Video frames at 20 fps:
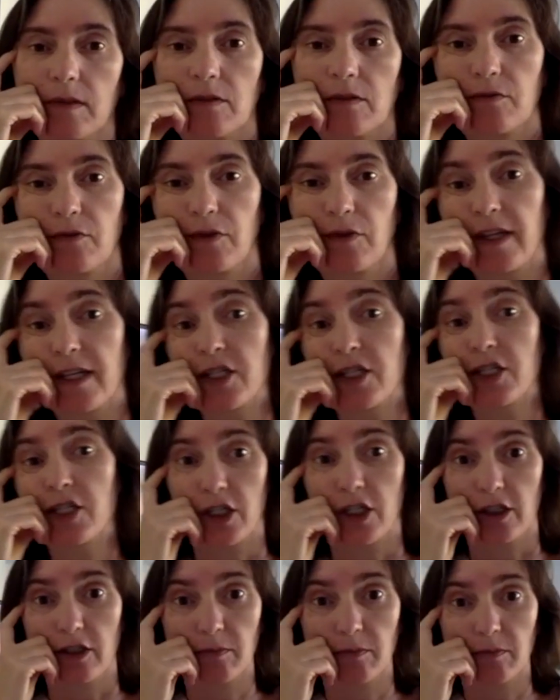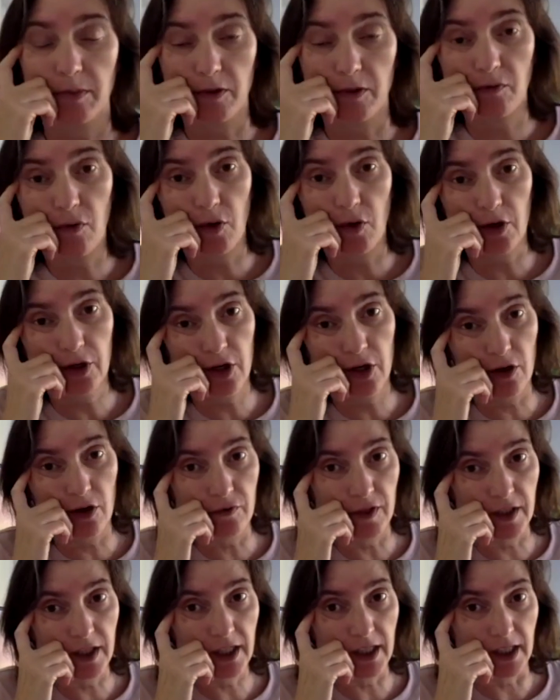for this year before
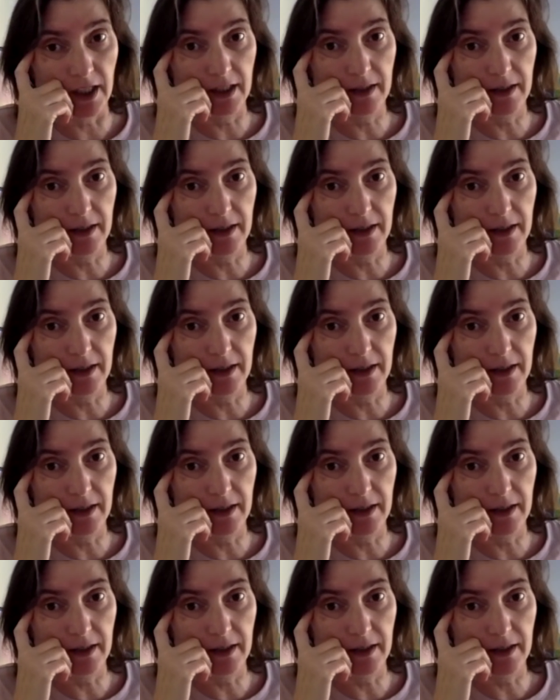COVID hit.